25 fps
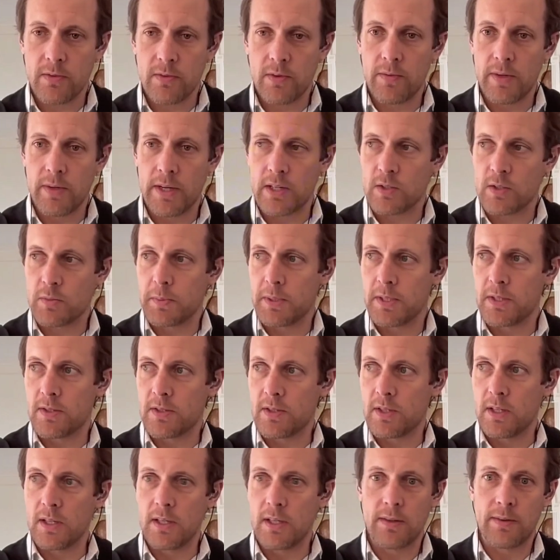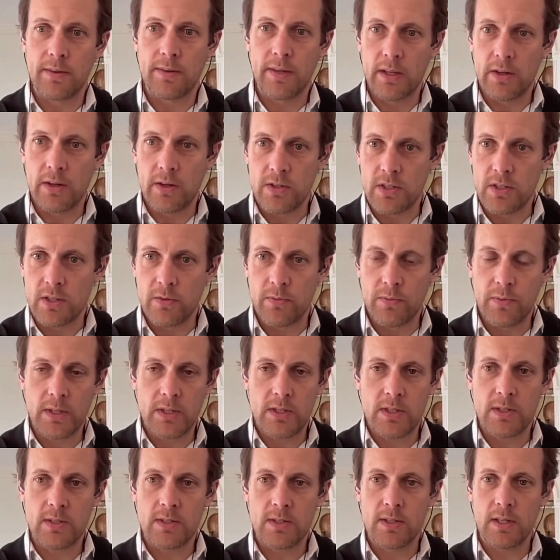of investments in energy
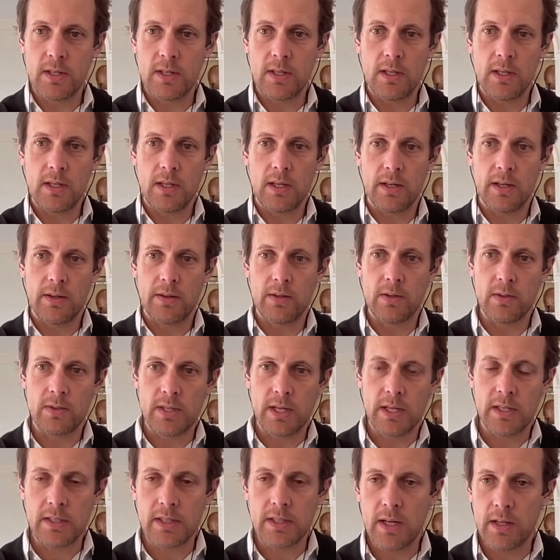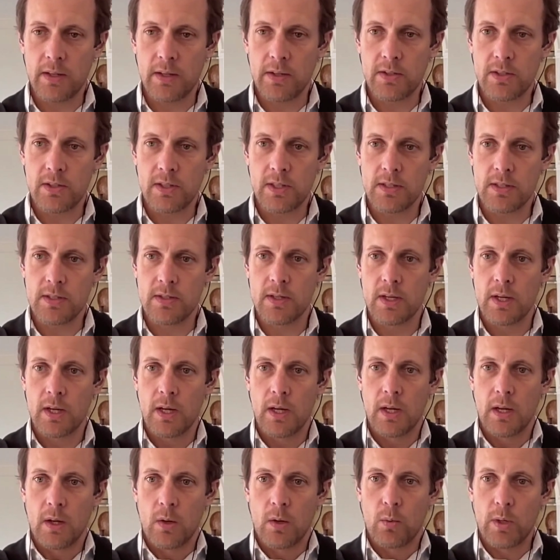efficiency and new technologies.
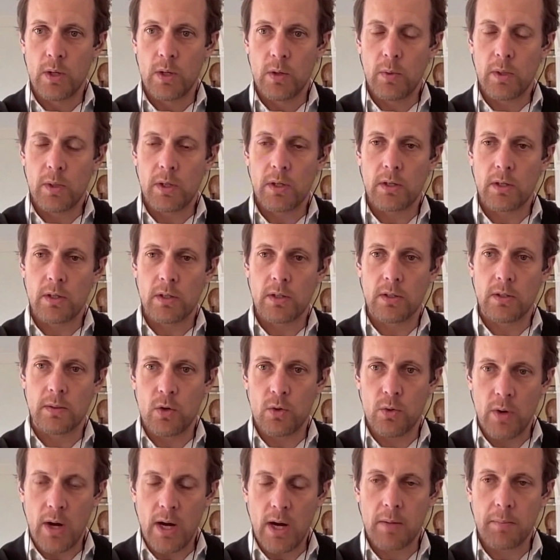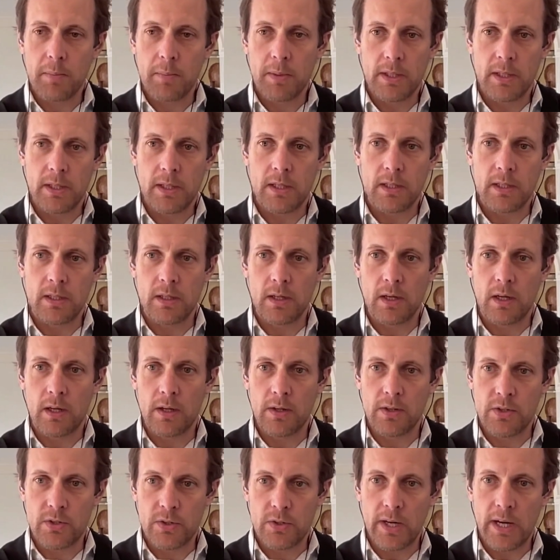We were incredibly
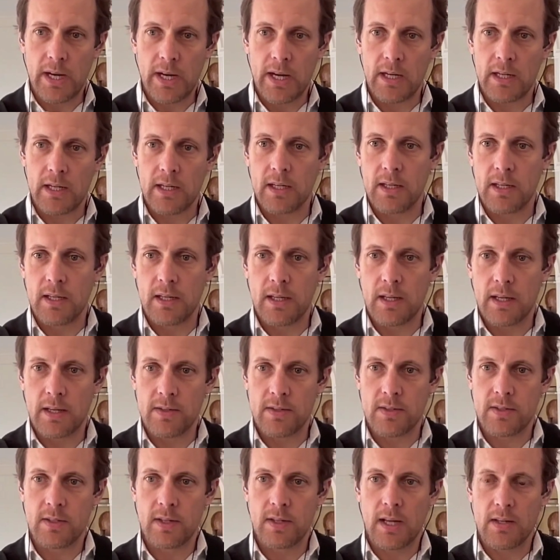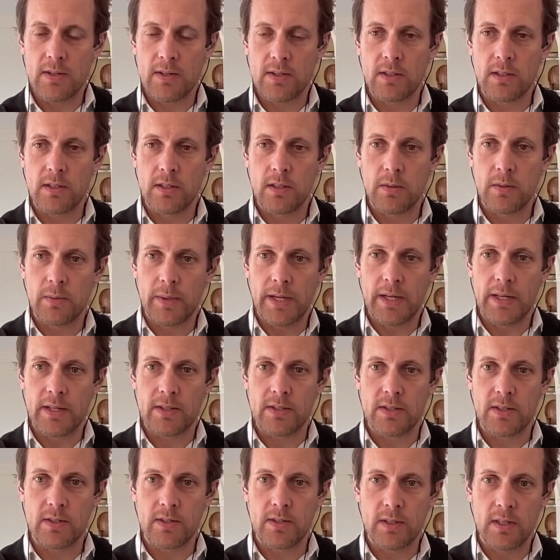on track as the U.S.
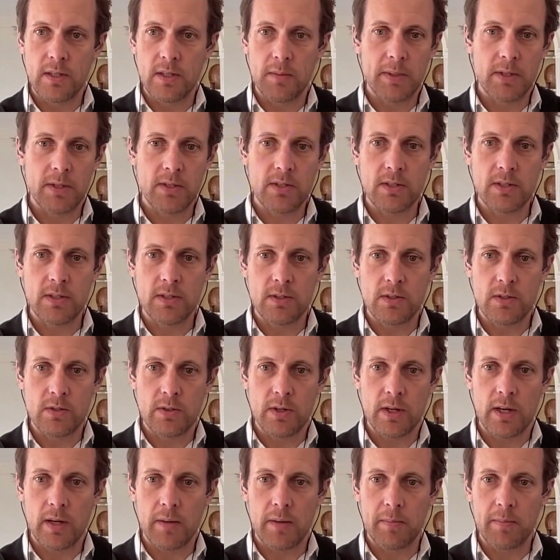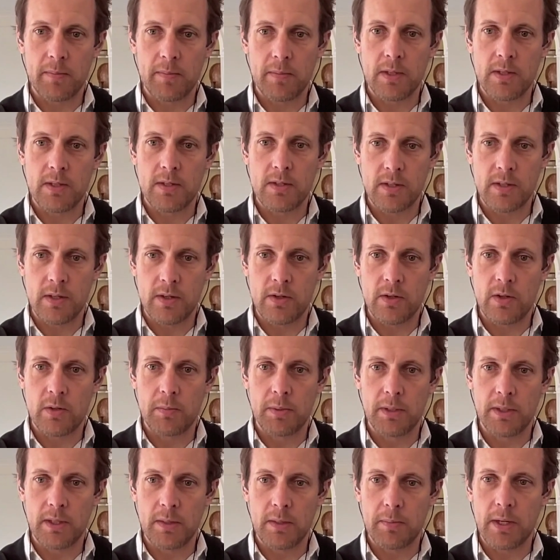to see emissions drop
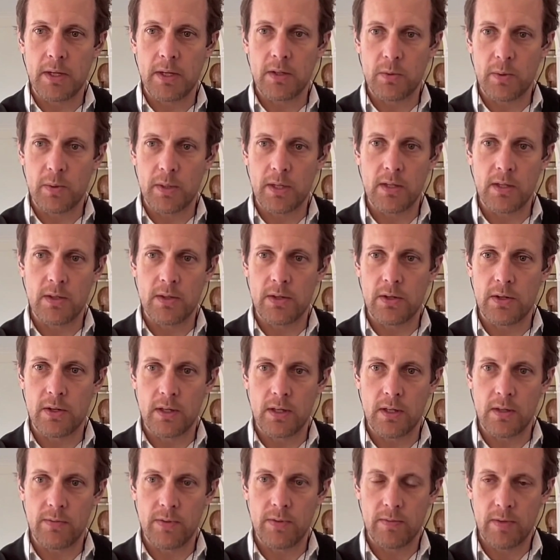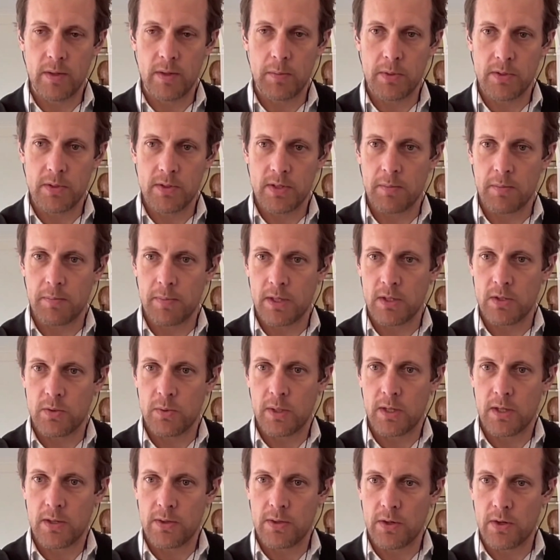considerably by 2030. 50% by
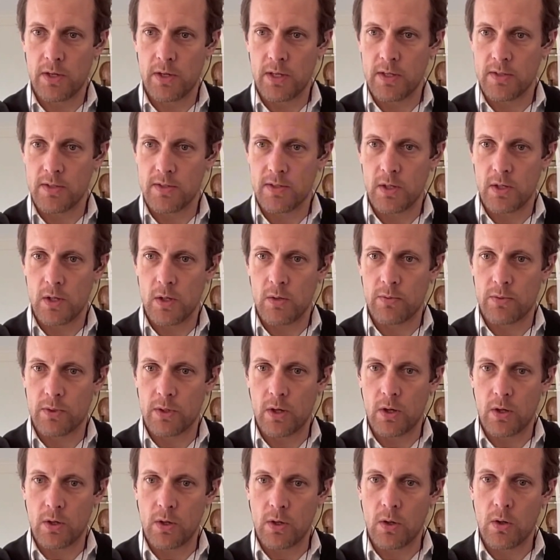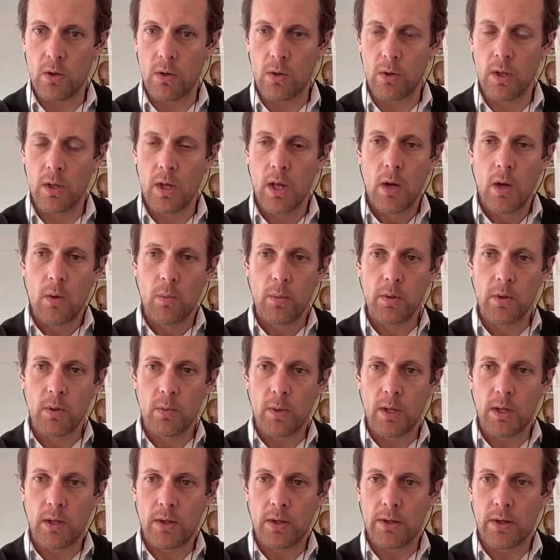2030 is the overall goal. We were
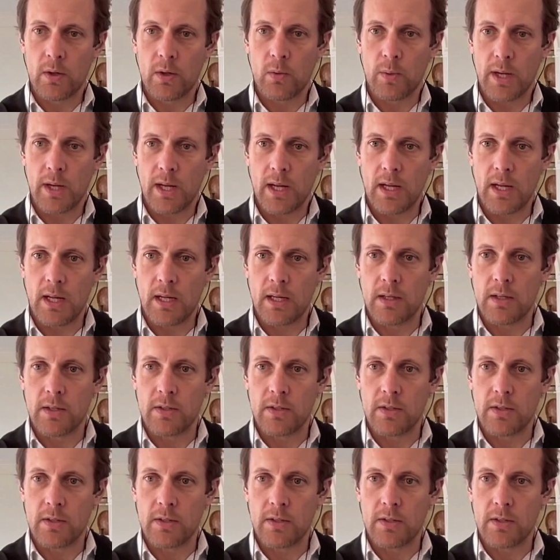well on our way